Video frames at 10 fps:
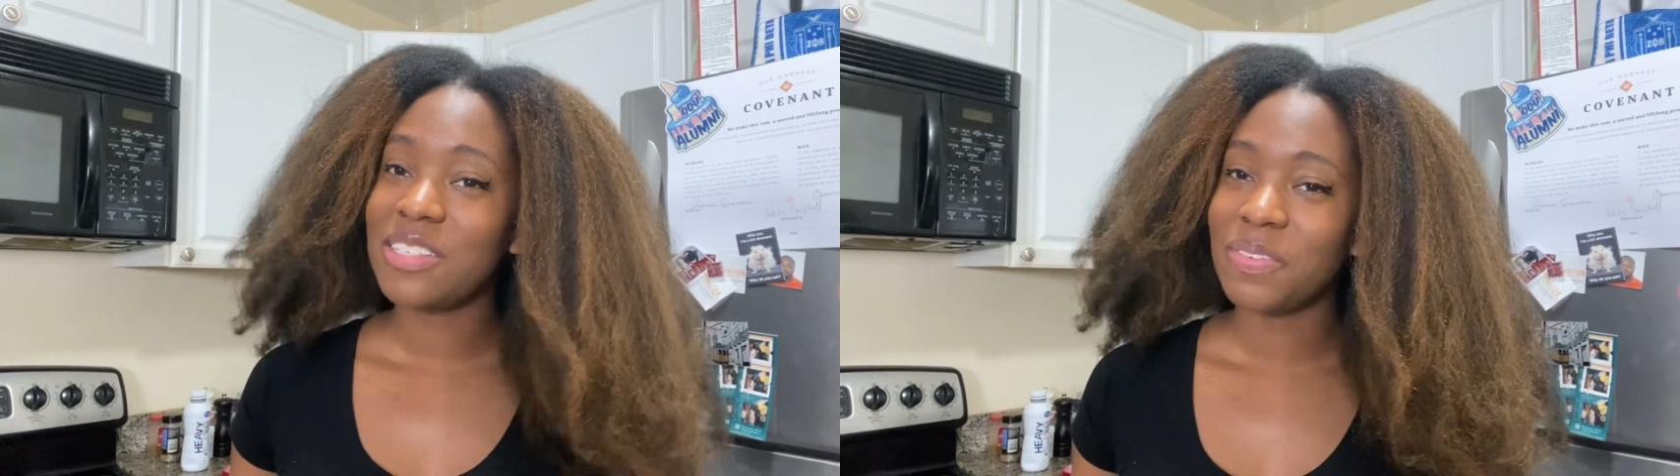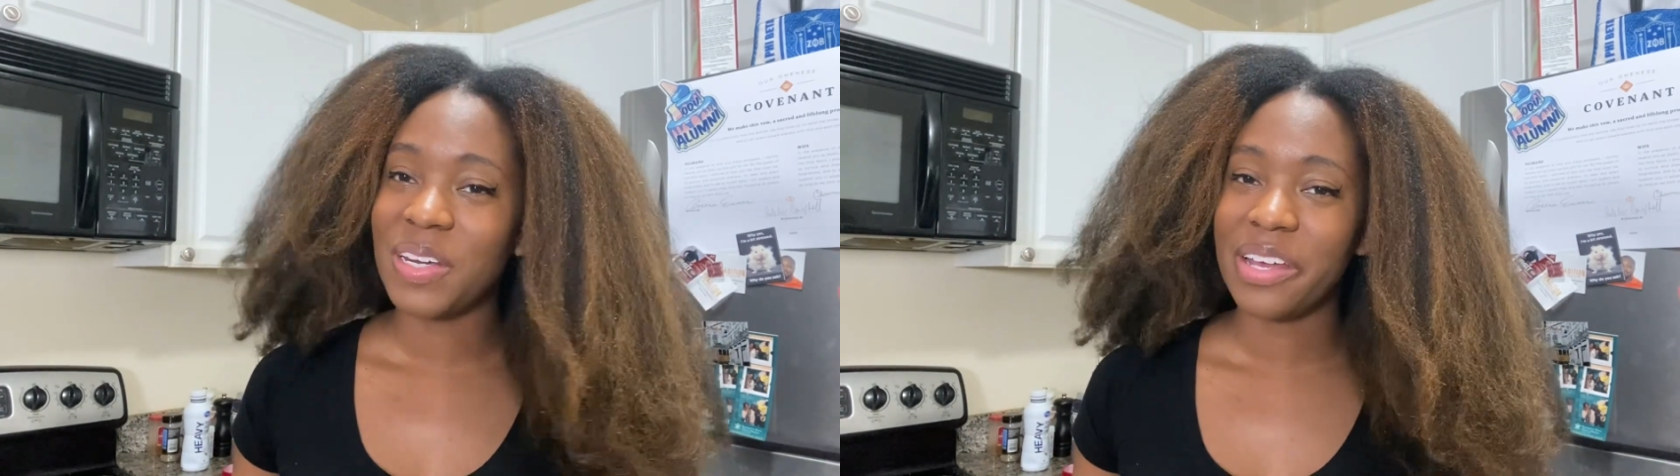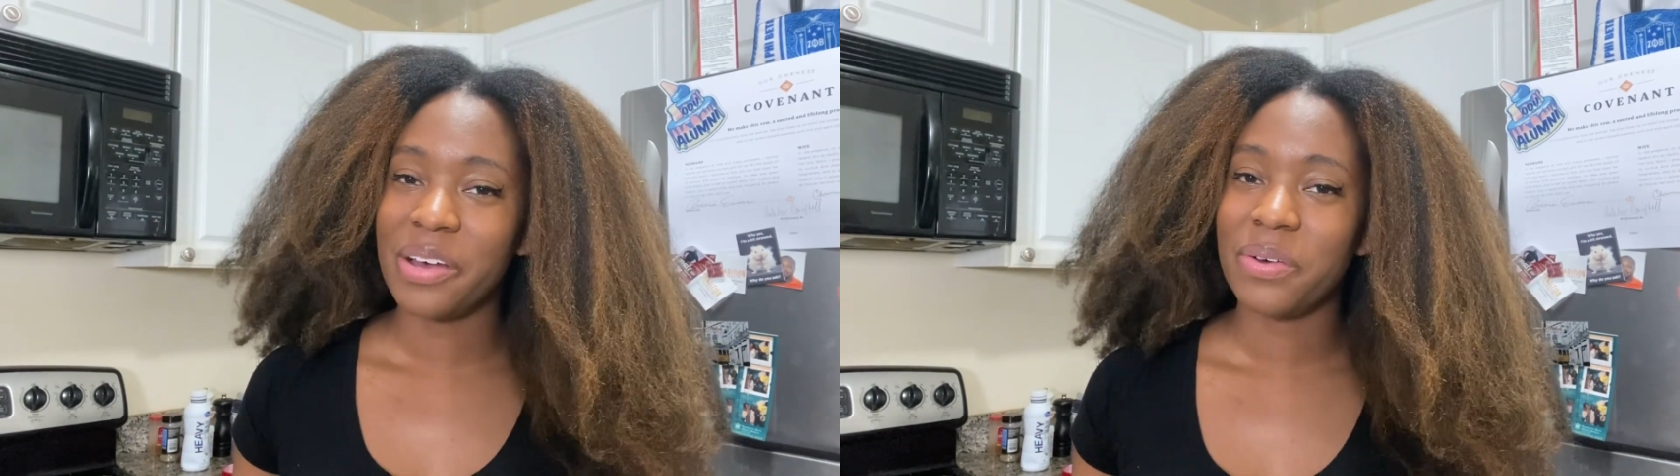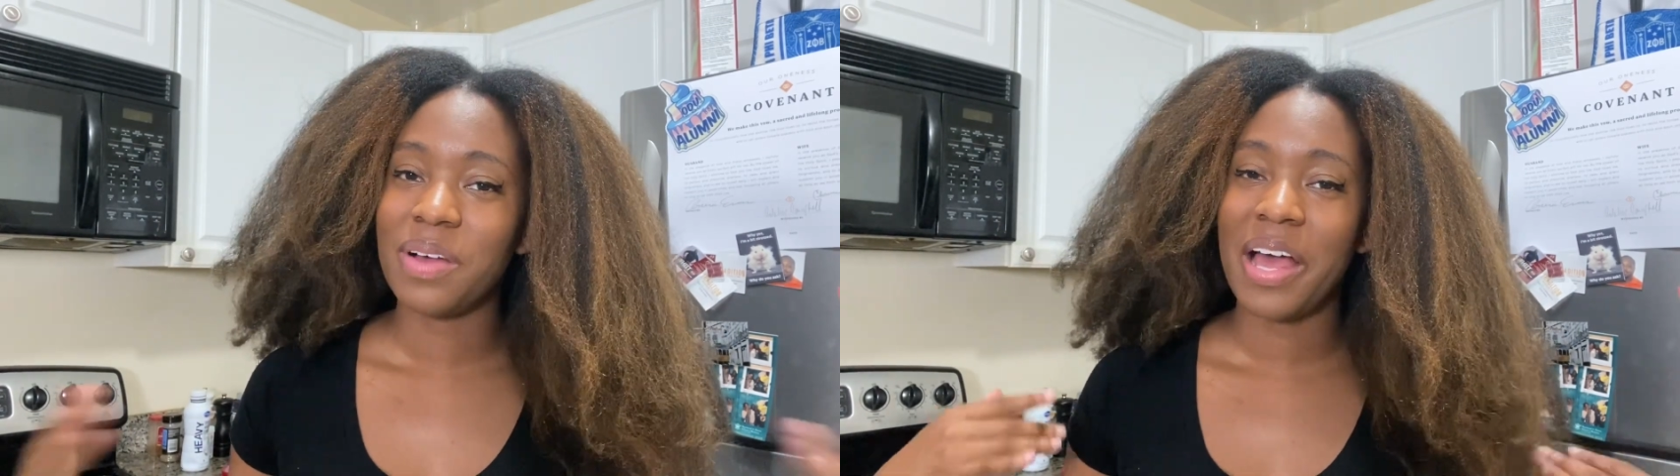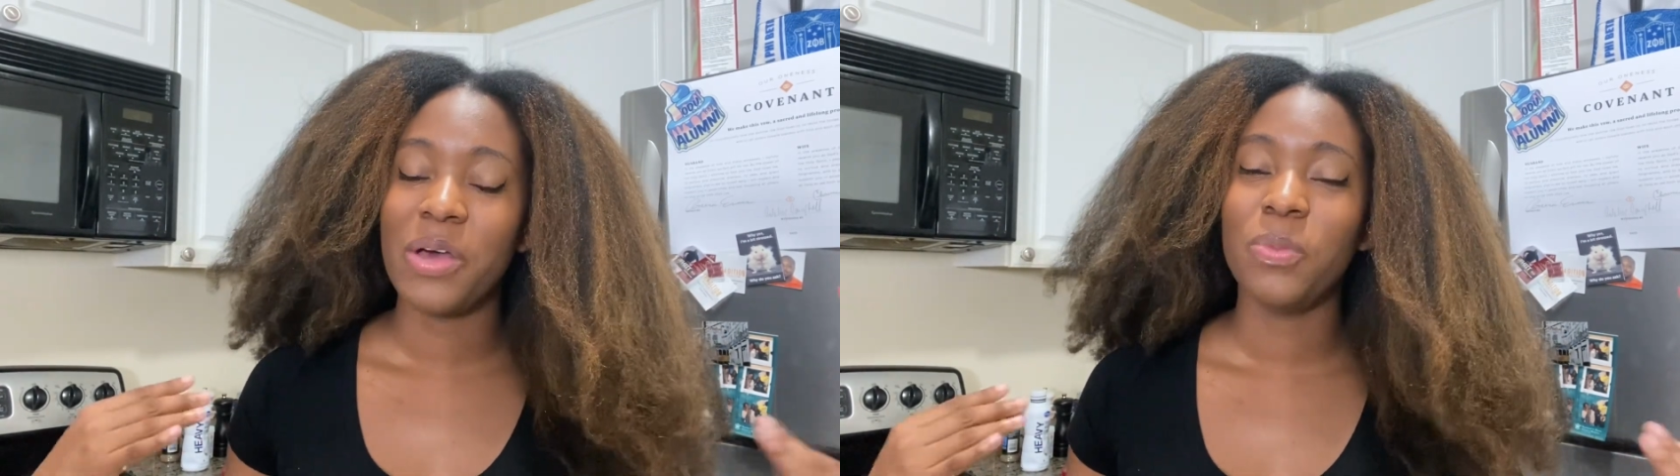video.
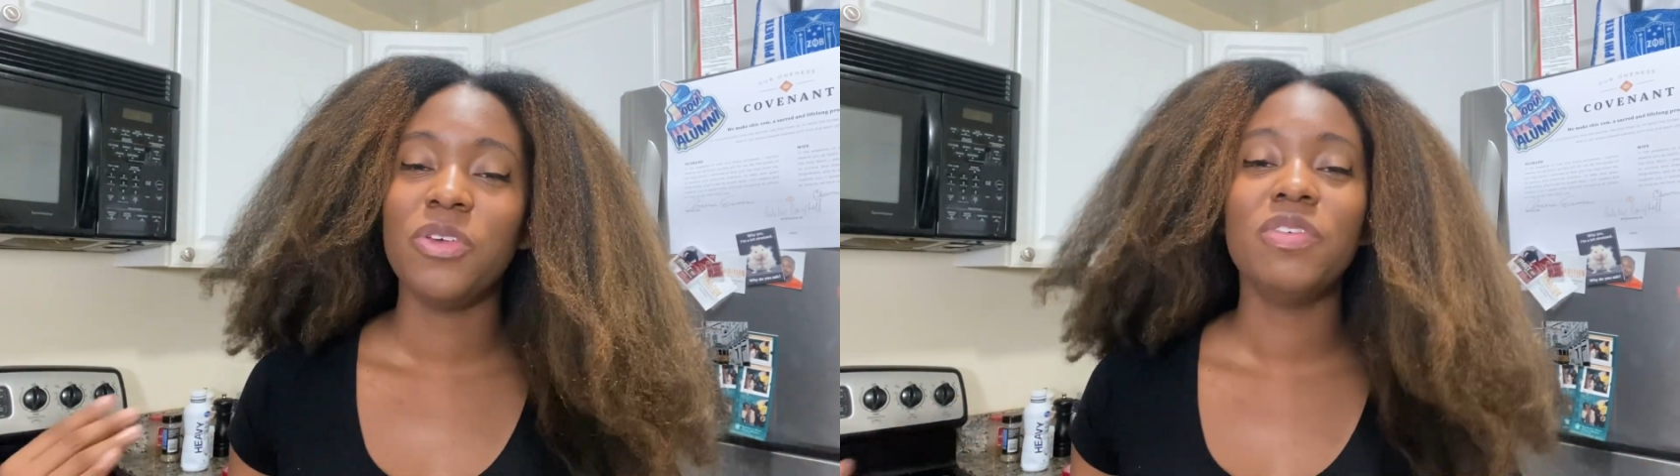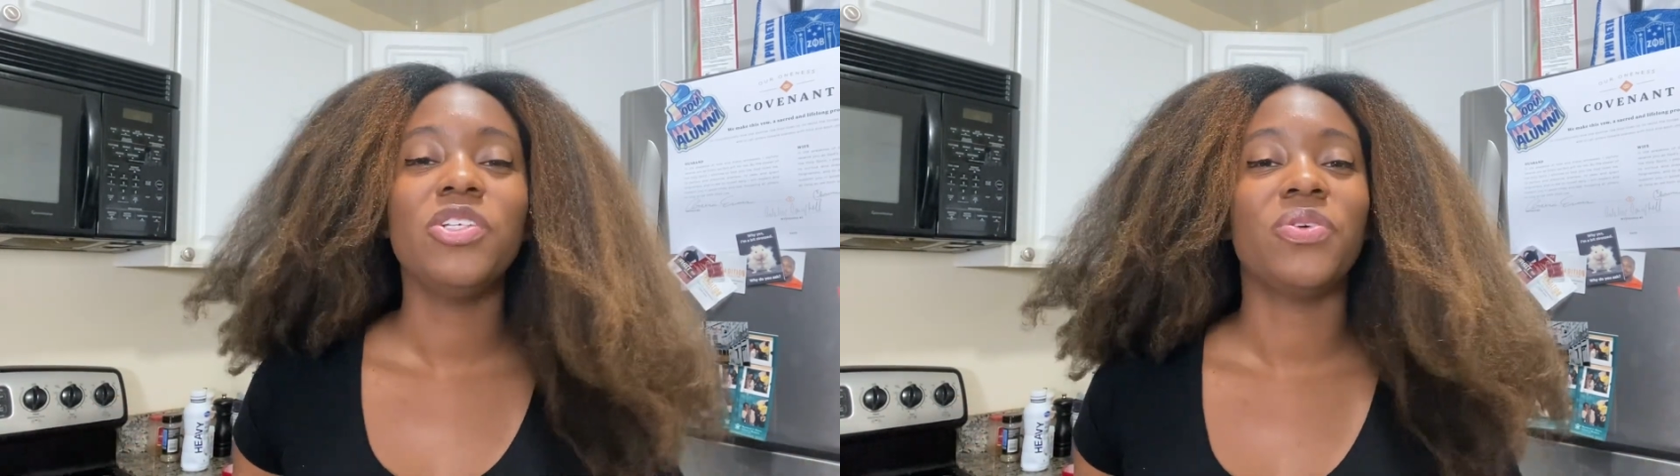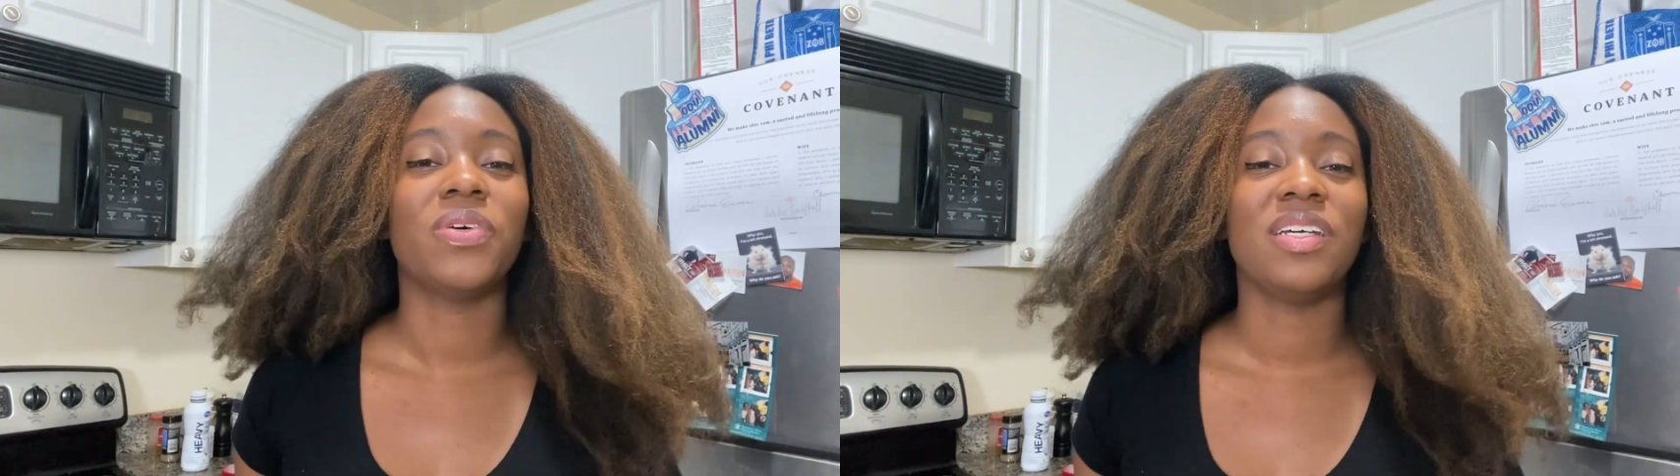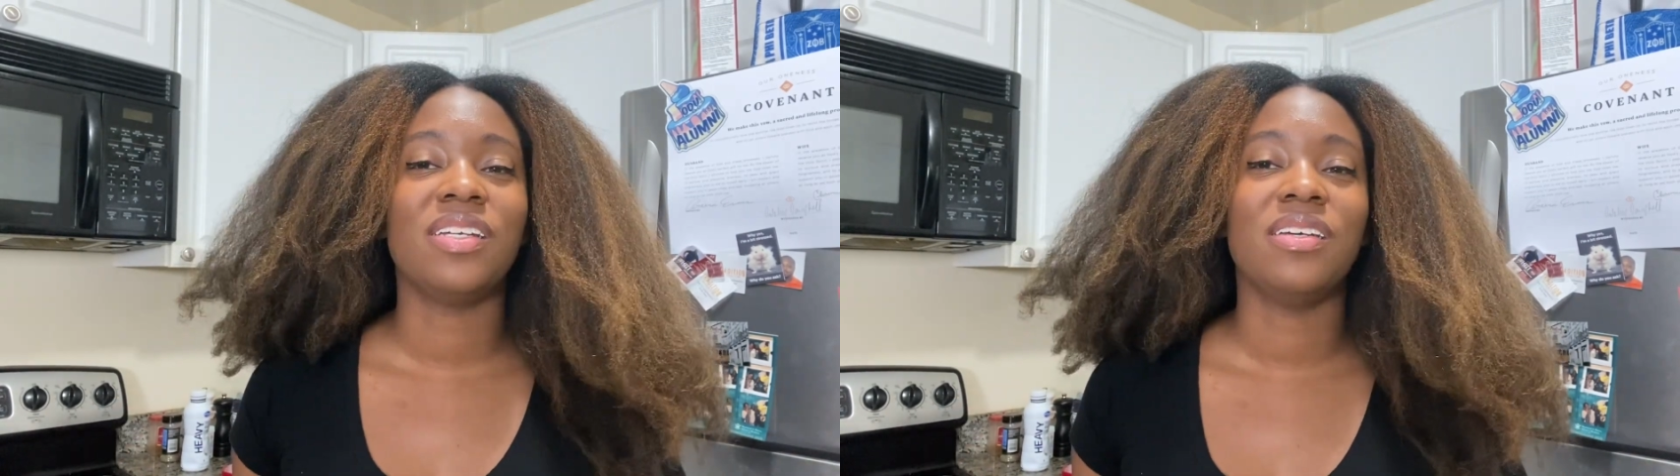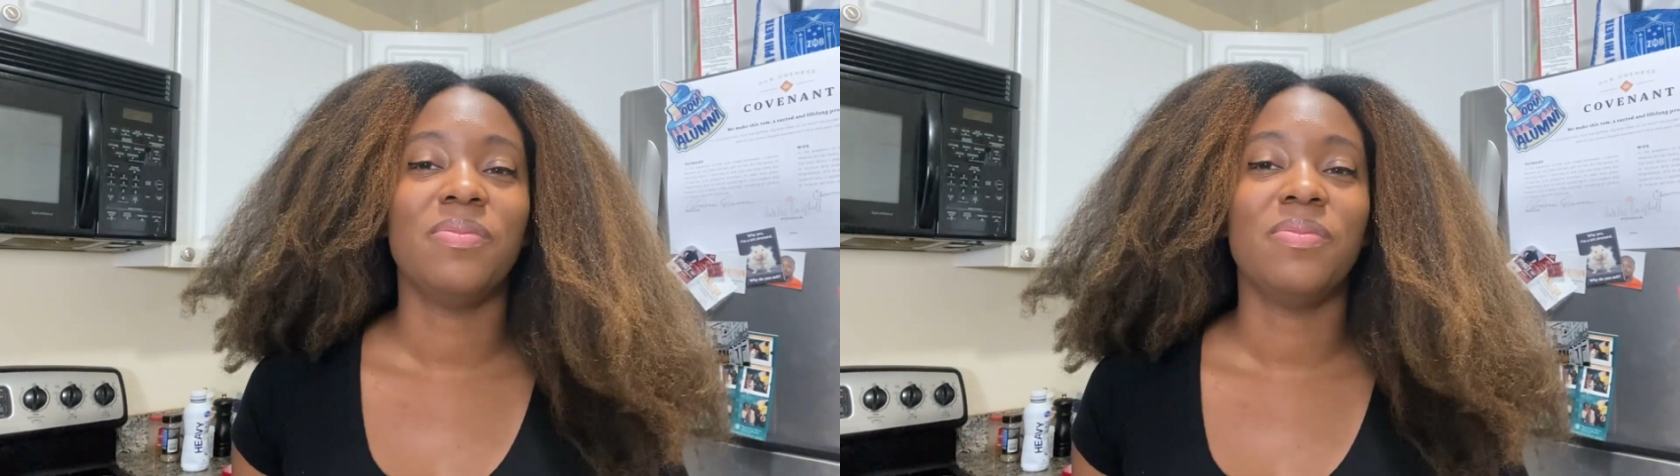I hope you've enjoyed.